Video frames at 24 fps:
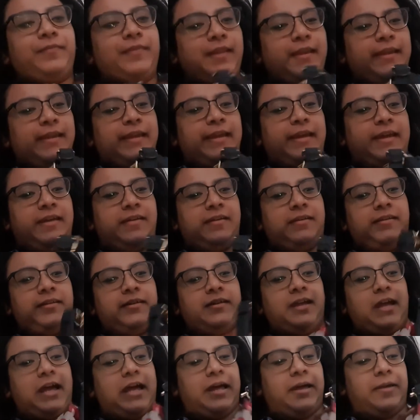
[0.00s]
yeah,
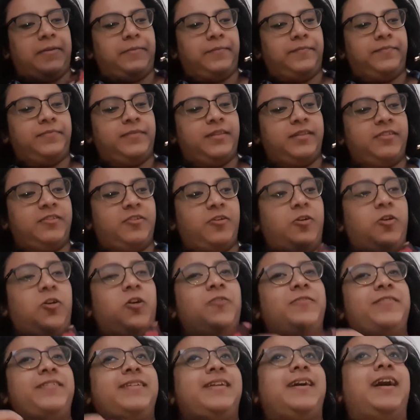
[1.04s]
so
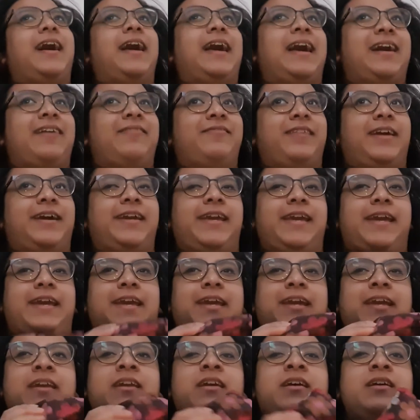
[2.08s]
obviously I have like
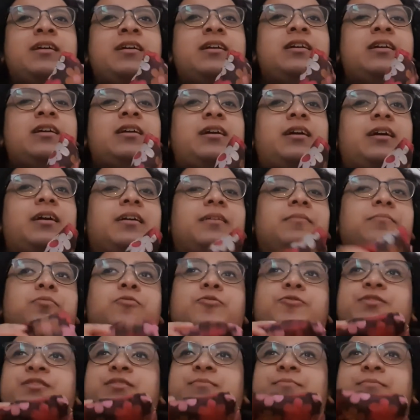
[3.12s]
a
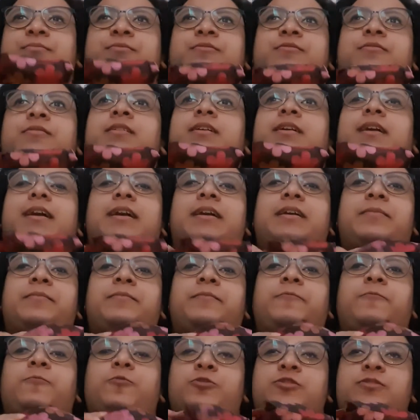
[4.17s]
portable
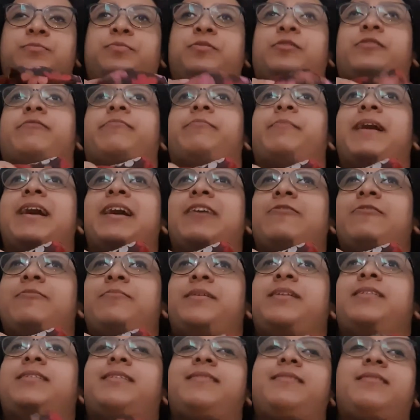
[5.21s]
waterproof bag with
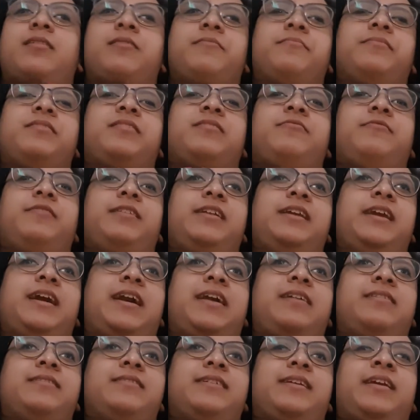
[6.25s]
me. This comes in really
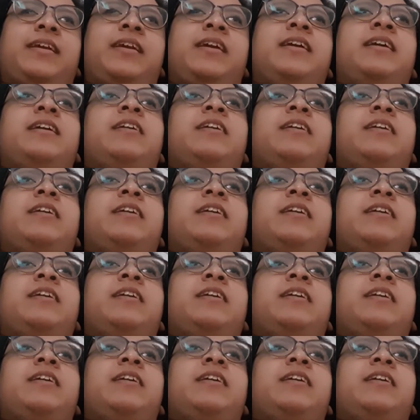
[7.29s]
handy